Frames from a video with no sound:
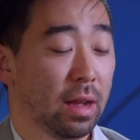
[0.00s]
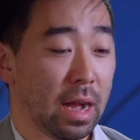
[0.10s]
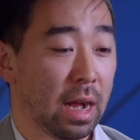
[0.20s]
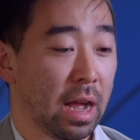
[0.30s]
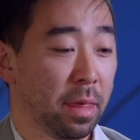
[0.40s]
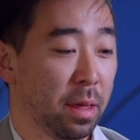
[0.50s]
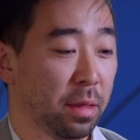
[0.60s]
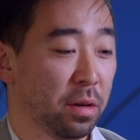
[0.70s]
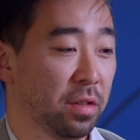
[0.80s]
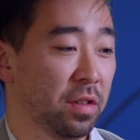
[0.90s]
uh, I think
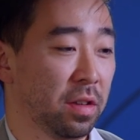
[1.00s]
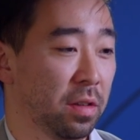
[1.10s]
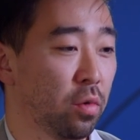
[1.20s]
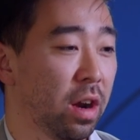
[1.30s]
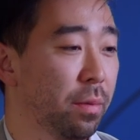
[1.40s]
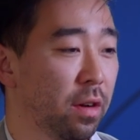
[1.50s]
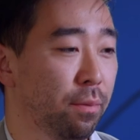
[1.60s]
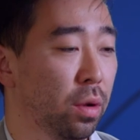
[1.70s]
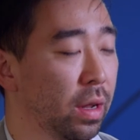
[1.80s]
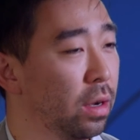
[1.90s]
there is quite a bit of
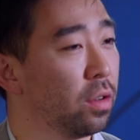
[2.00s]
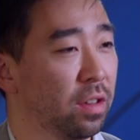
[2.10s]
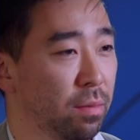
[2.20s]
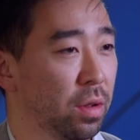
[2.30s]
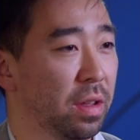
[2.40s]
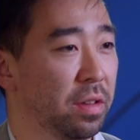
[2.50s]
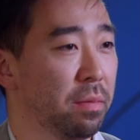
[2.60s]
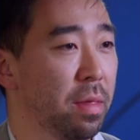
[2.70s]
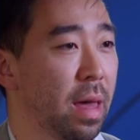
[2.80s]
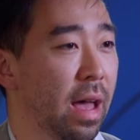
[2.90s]
political
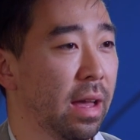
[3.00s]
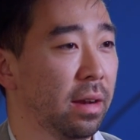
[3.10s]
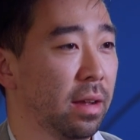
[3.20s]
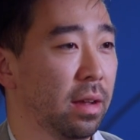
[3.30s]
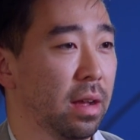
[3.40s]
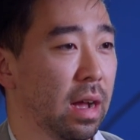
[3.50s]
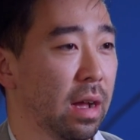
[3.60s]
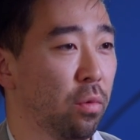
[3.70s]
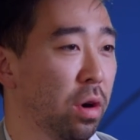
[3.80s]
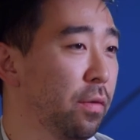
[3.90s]
symbolism that
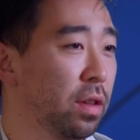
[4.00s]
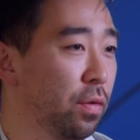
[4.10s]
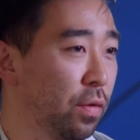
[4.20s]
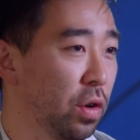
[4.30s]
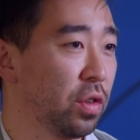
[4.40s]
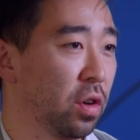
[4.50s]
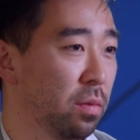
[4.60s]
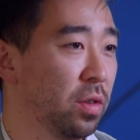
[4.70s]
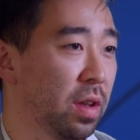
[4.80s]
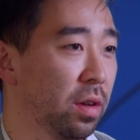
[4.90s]
uh, one of its first
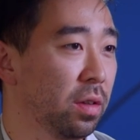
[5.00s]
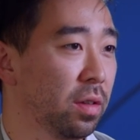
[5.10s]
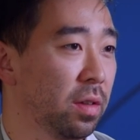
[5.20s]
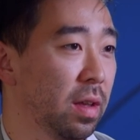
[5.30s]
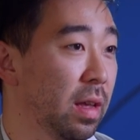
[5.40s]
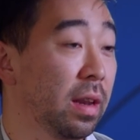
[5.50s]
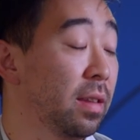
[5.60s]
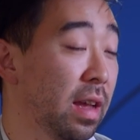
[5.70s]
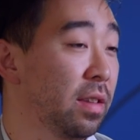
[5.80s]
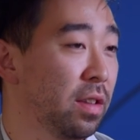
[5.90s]
arms sales it
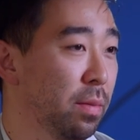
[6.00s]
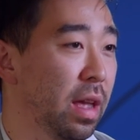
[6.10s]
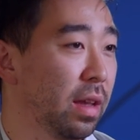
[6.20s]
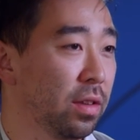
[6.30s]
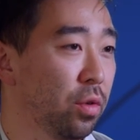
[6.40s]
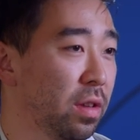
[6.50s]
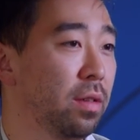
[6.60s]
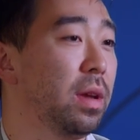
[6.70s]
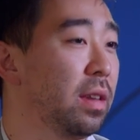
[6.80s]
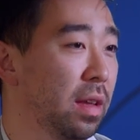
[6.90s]
intends to make is going
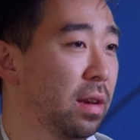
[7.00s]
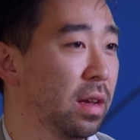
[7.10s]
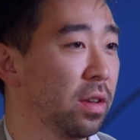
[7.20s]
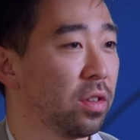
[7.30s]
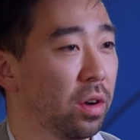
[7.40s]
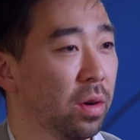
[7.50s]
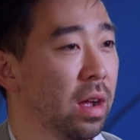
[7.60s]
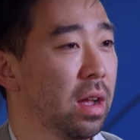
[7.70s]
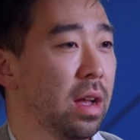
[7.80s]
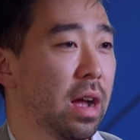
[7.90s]
to be to India. So
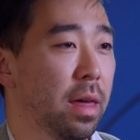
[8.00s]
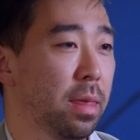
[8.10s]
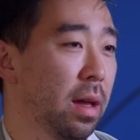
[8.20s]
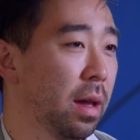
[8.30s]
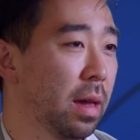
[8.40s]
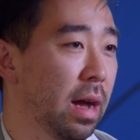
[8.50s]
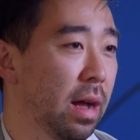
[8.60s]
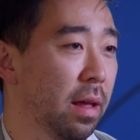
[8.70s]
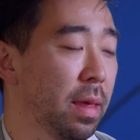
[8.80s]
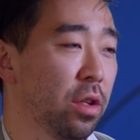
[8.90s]
I think
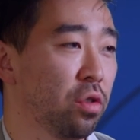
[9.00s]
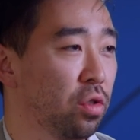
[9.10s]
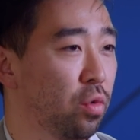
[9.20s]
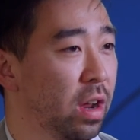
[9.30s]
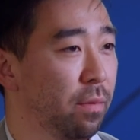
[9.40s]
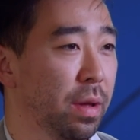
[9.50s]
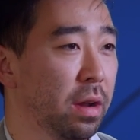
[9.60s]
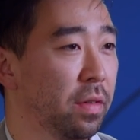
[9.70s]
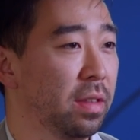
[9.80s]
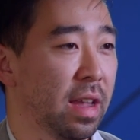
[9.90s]
uh, that shows quite a bit
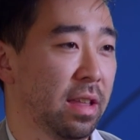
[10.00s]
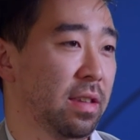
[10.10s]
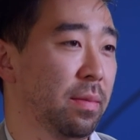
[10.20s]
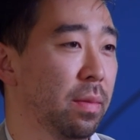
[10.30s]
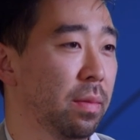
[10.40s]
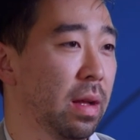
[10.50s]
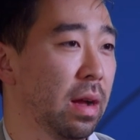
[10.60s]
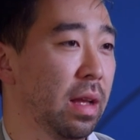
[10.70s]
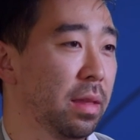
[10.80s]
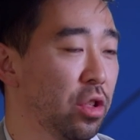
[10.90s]
of intent in,
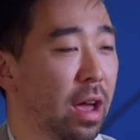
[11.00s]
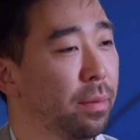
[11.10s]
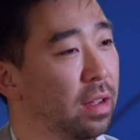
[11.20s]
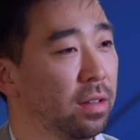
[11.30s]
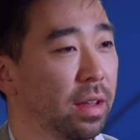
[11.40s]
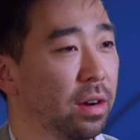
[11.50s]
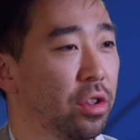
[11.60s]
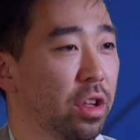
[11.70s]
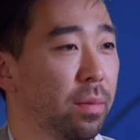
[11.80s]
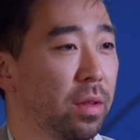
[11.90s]
uh, in the Japanese
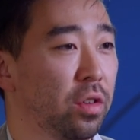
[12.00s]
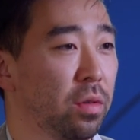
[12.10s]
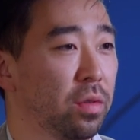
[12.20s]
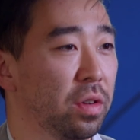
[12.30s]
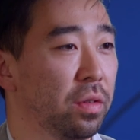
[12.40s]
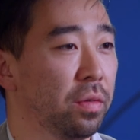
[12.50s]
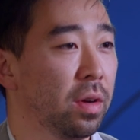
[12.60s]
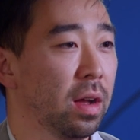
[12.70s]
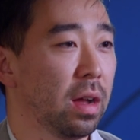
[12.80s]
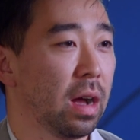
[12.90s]
leadership in terms of
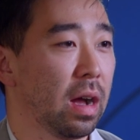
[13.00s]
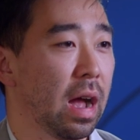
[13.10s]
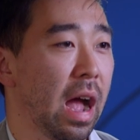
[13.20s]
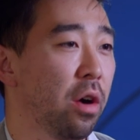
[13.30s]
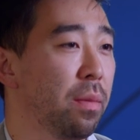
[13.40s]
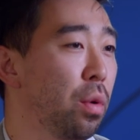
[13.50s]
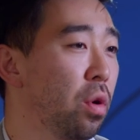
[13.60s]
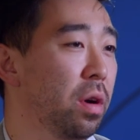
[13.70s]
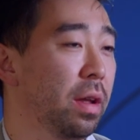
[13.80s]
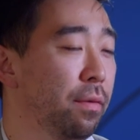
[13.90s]
Uh, how
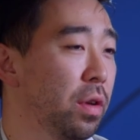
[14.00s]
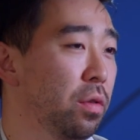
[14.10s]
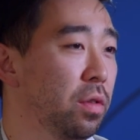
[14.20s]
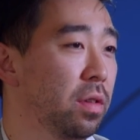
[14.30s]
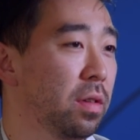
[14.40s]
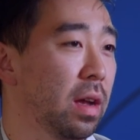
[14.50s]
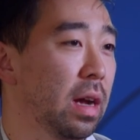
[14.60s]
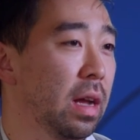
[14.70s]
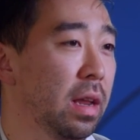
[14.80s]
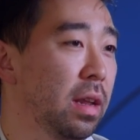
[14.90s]
important it views
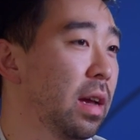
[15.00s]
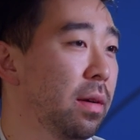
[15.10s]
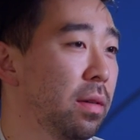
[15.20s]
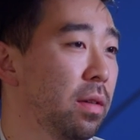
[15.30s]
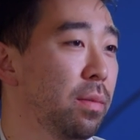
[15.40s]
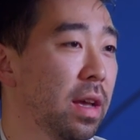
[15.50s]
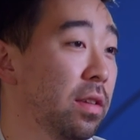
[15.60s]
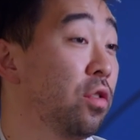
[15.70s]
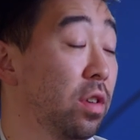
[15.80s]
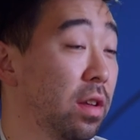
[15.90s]
uh, India to be as
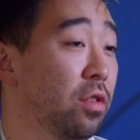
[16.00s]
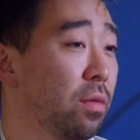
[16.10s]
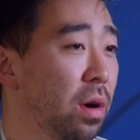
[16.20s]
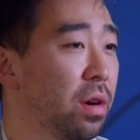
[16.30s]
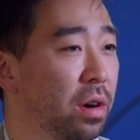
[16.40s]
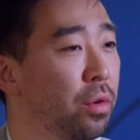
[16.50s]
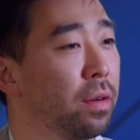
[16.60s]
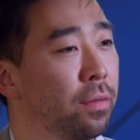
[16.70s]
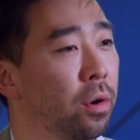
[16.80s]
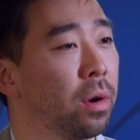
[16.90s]
a strategic partner
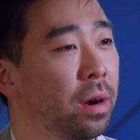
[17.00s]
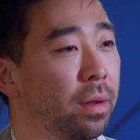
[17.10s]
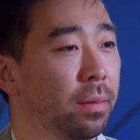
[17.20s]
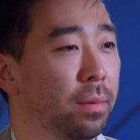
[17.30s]
going forward.